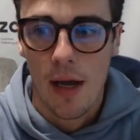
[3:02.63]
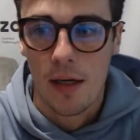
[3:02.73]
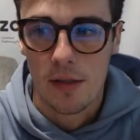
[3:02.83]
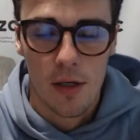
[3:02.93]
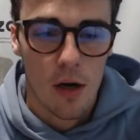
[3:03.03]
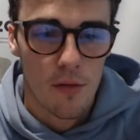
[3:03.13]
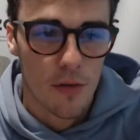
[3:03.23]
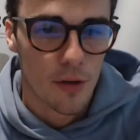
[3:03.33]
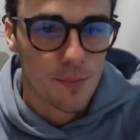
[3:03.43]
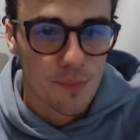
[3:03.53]
has to
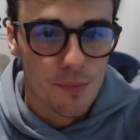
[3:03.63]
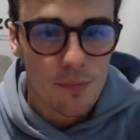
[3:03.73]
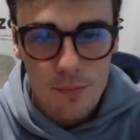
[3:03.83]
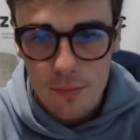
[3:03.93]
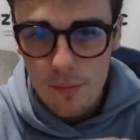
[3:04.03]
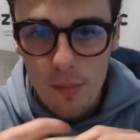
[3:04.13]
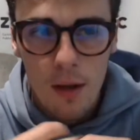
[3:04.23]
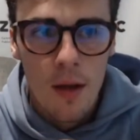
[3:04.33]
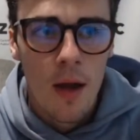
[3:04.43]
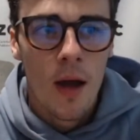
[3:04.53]
offer.
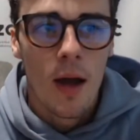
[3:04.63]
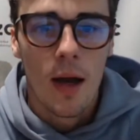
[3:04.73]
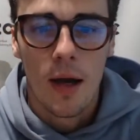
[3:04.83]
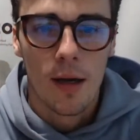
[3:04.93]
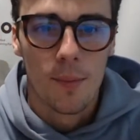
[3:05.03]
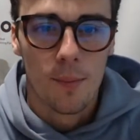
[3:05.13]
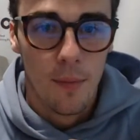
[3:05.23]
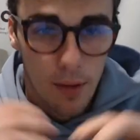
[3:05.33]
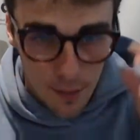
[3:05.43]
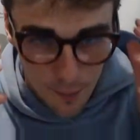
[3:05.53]
I'm